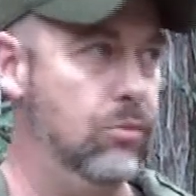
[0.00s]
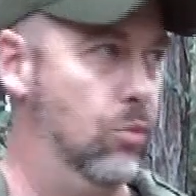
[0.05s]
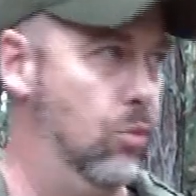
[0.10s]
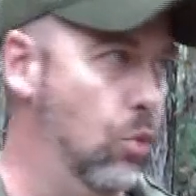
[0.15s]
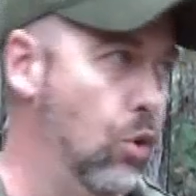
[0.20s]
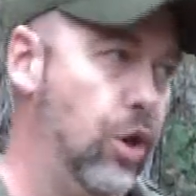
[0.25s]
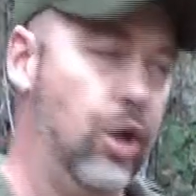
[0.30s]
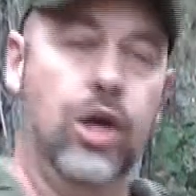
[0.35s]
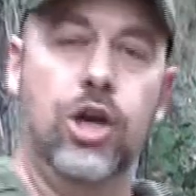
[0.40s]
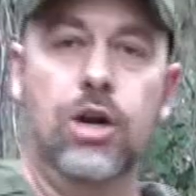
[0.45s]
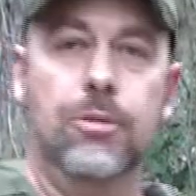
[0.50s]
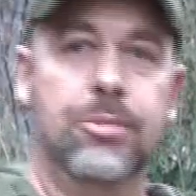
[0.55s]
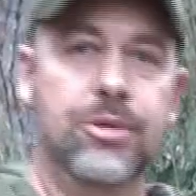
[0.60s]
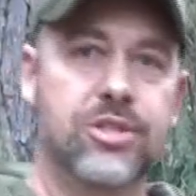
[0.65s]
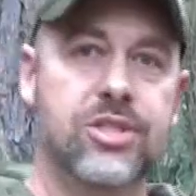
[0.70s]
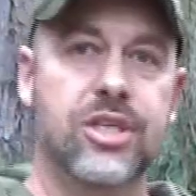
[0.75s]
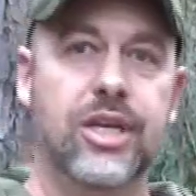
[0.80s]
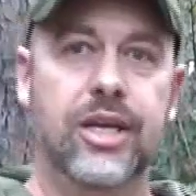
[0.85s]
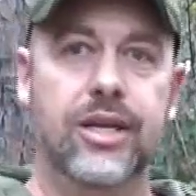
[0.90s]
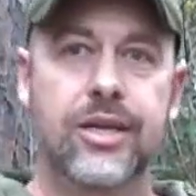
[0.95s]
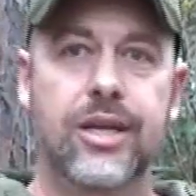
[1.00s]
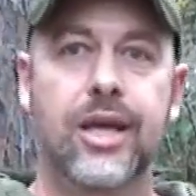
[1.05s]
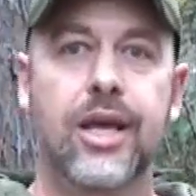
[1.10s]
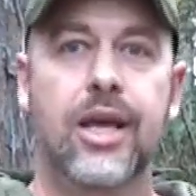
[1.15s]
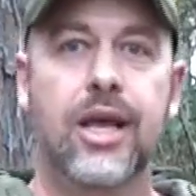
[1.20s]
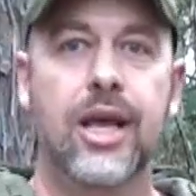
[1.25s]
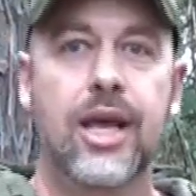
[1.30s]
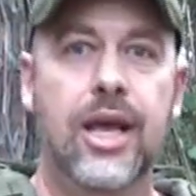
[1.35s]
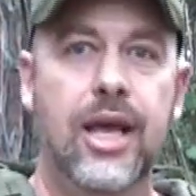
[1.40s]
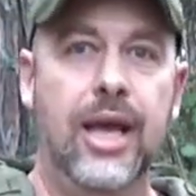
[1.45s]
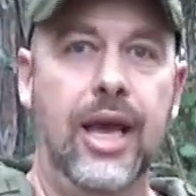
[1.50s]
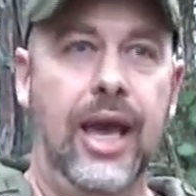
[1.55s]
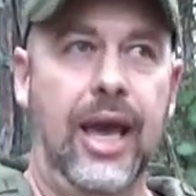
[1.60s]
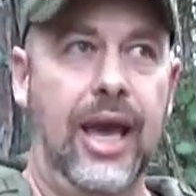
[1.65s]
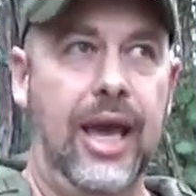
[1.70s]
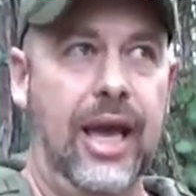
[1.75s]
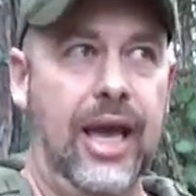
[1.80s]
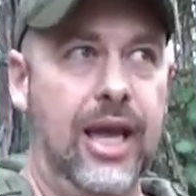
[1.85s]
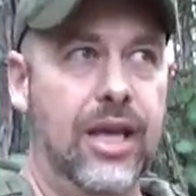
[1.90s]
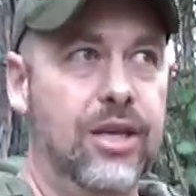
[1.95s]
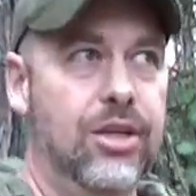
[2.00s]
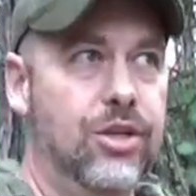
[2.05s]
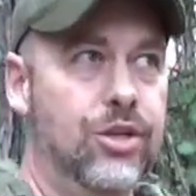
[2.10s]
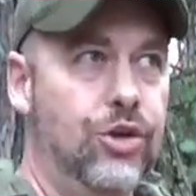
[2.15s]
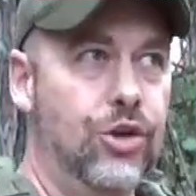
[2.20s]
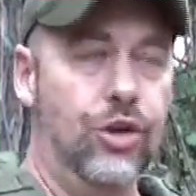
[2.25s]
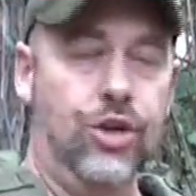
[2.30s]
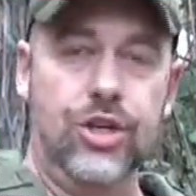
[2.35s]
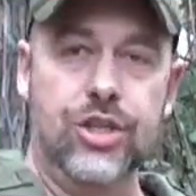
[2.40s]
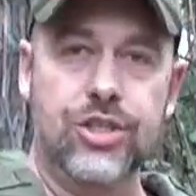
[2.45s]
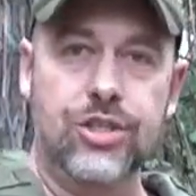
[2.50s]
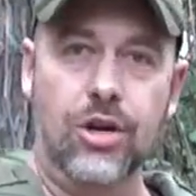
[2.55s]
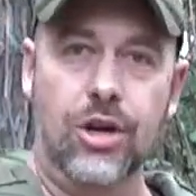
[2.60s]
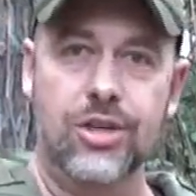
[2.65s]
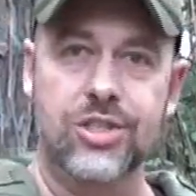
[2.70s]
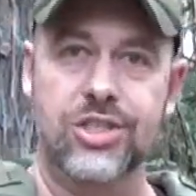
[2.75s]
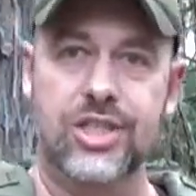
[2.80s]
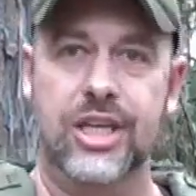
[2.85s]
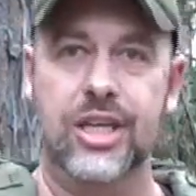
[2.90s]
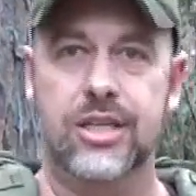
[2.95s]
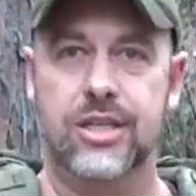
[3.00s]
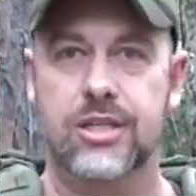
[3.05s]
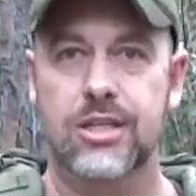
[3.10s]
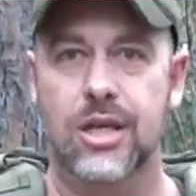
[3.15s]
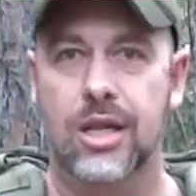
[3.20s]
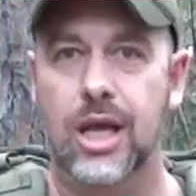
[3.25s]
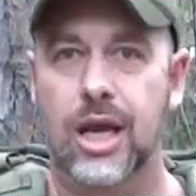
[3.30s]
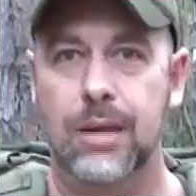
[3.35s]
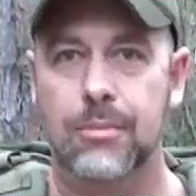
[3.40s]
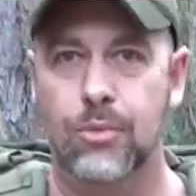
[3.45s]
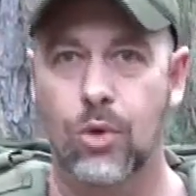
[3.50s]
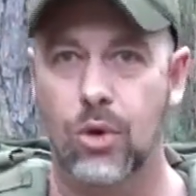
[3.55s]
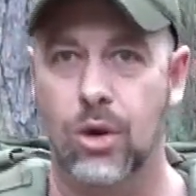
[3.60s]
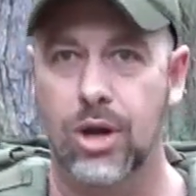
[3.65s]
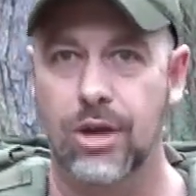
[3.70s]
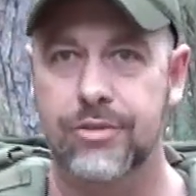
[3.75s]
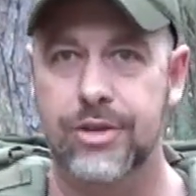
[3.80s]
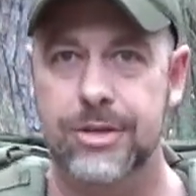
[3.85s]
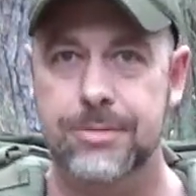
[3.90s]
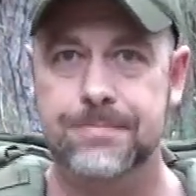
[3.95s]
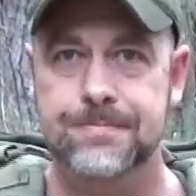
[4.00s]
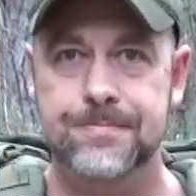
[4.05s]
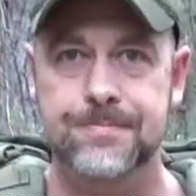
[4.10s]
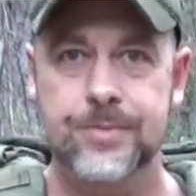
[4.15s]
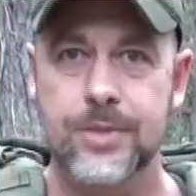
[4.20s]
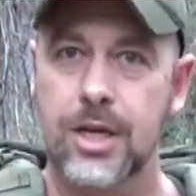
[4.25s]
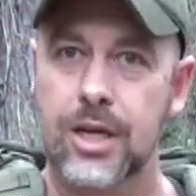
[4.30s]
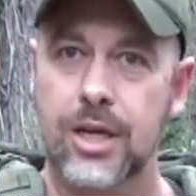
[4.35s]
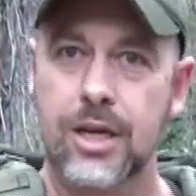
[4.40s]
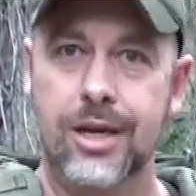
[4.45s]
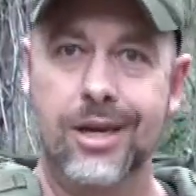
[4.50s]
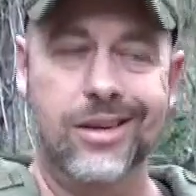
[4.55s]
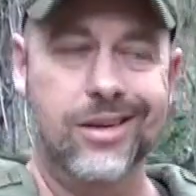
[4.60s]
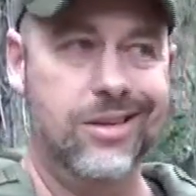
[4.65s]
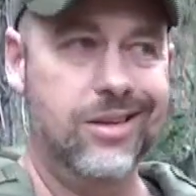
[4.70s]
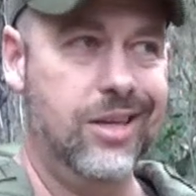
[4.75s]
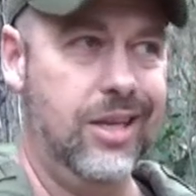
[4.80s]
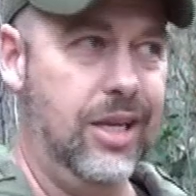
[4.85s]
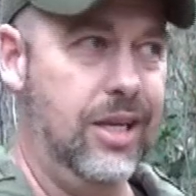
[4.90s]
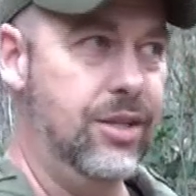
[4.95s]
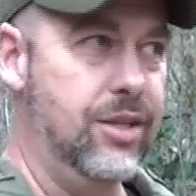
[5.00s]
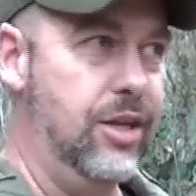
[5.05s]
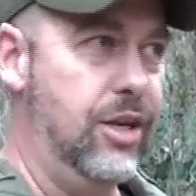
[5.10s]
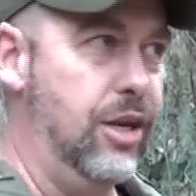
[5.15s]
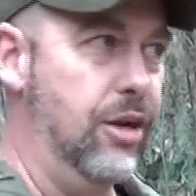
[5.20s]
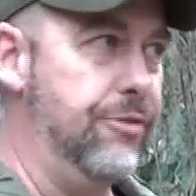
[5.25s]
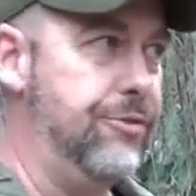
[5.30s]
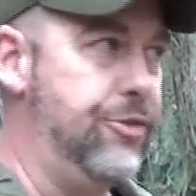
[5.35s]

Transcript: 100%, and you're going to start seeing a lot more of it in the near